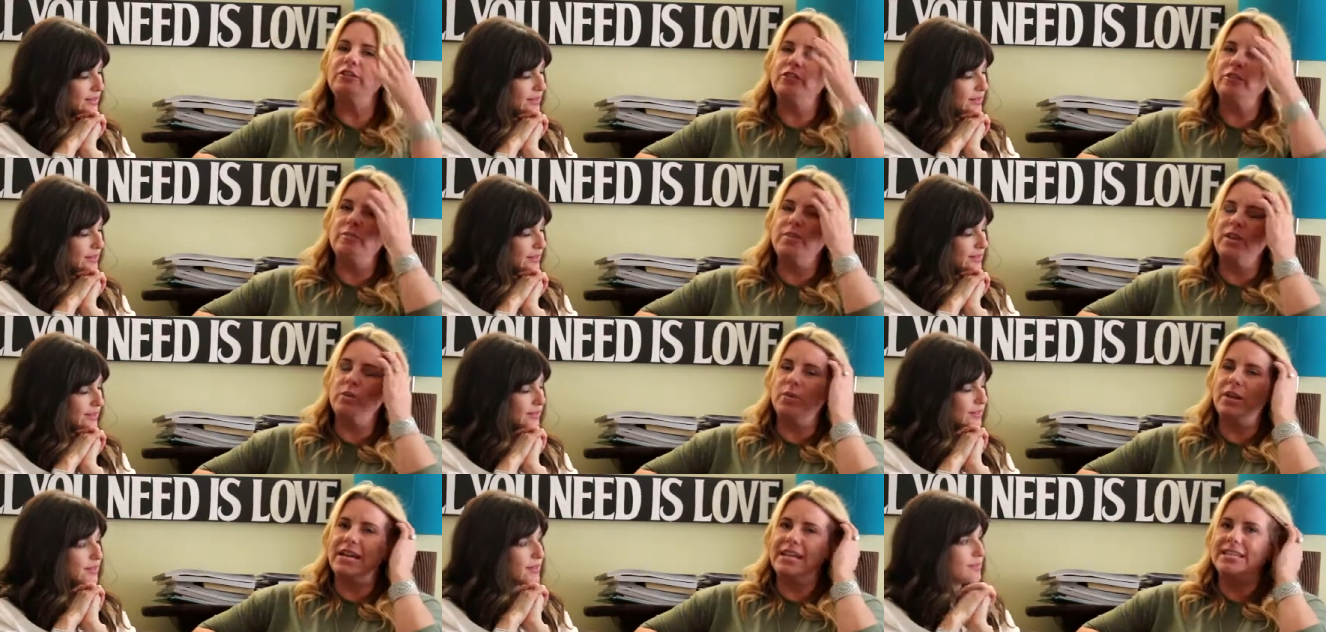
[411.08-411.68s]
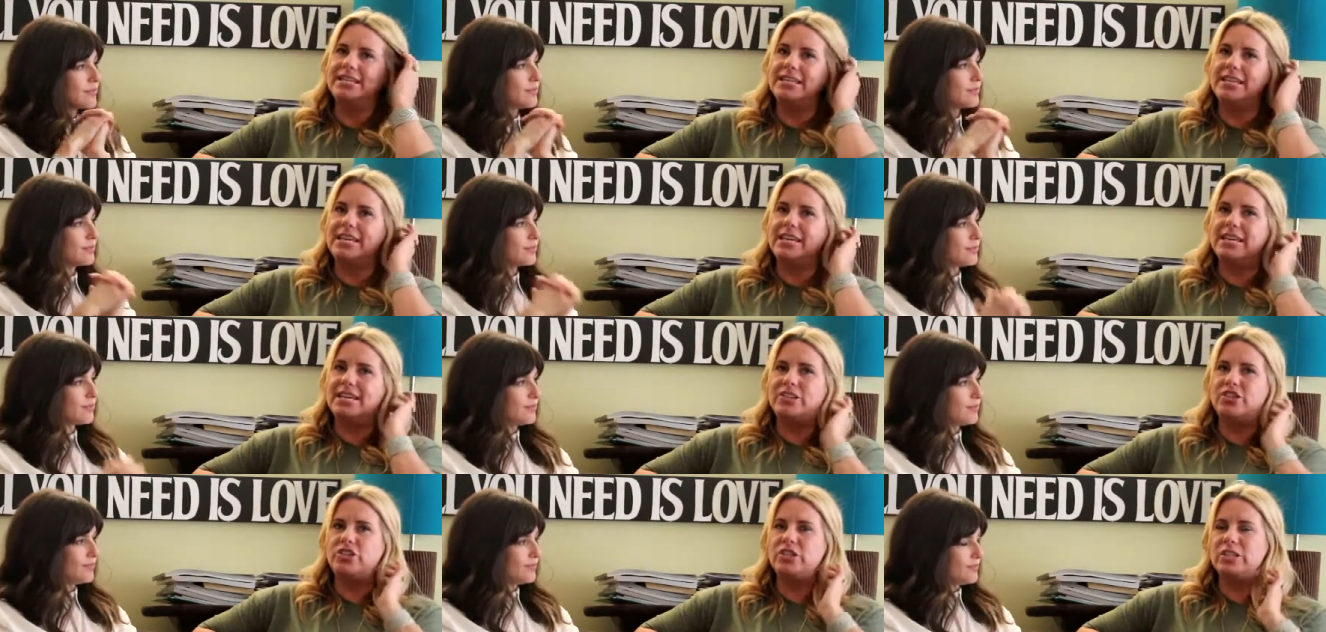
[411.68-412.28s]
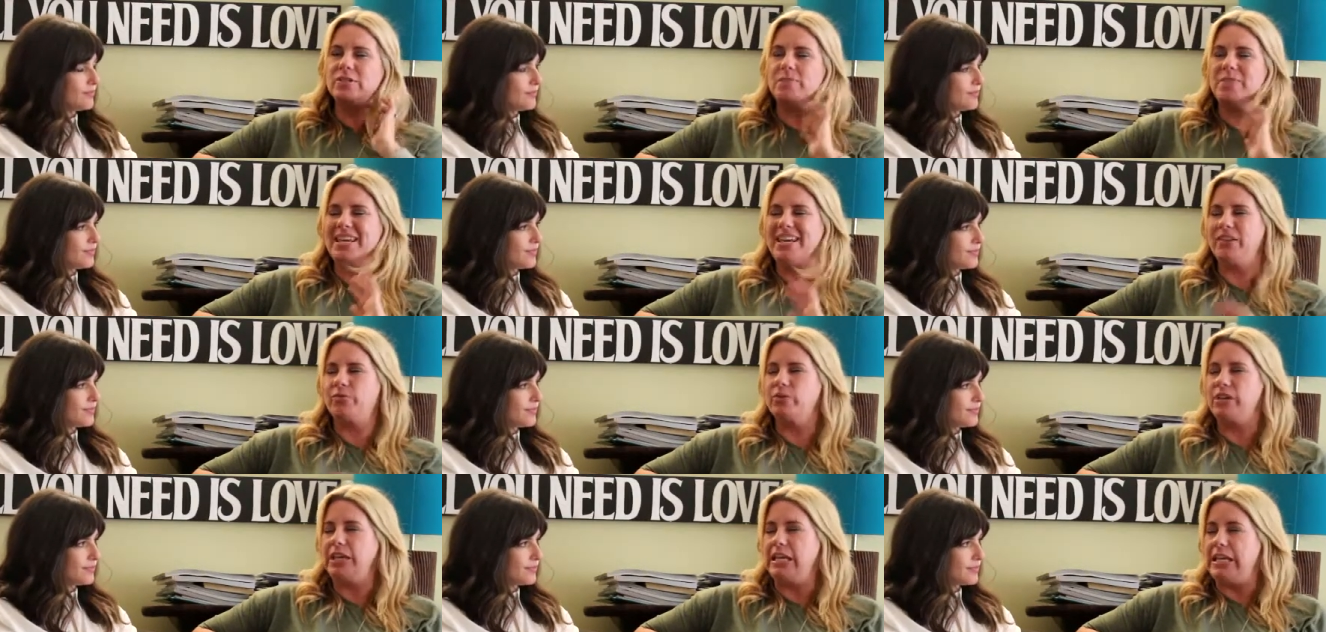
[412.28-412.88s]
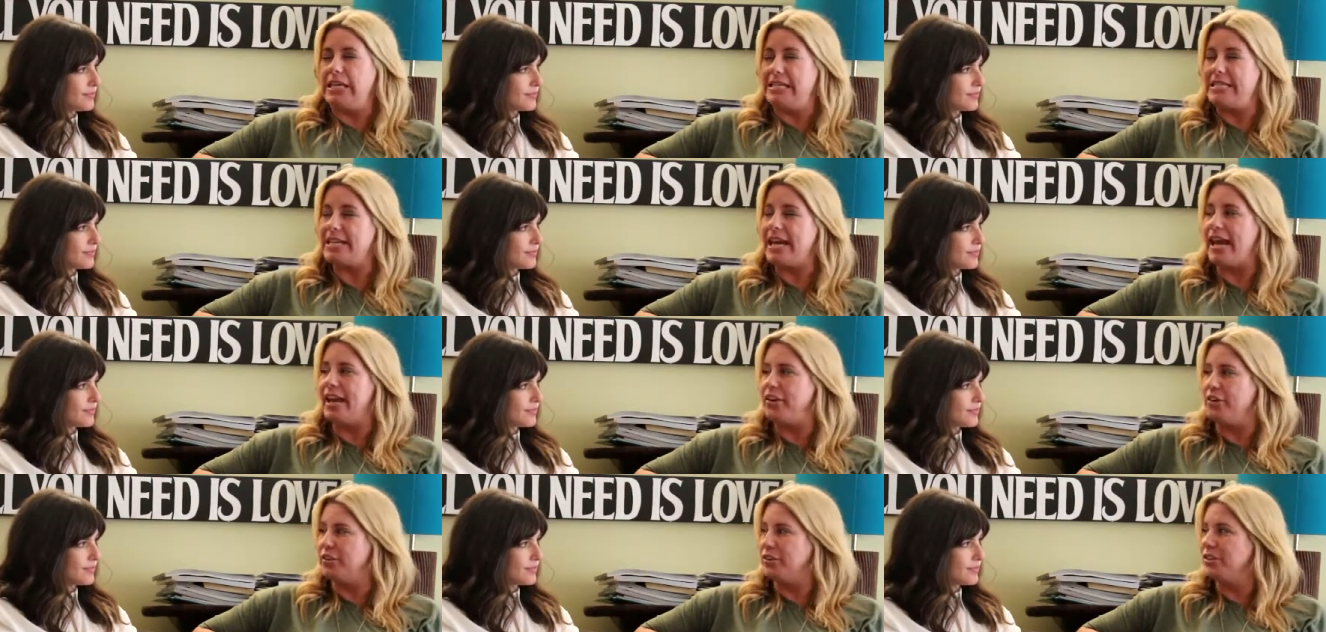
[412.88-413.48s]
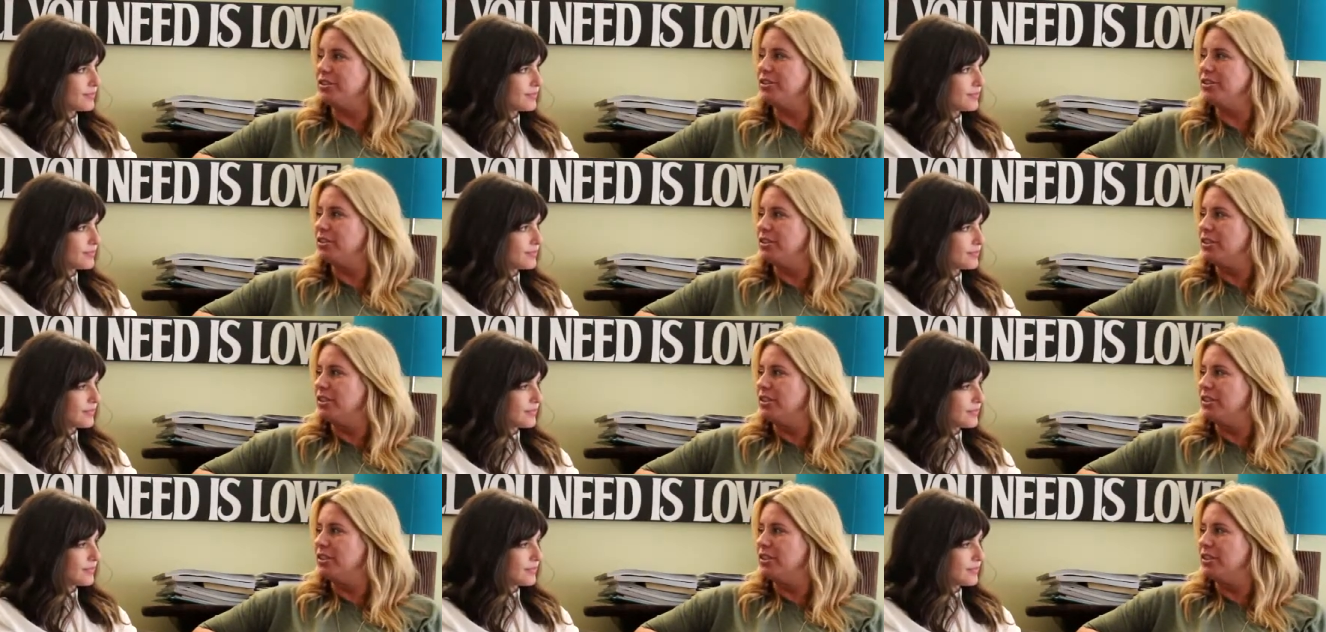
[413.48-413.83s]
Speaker 1: for me when I see kids just being really entitled,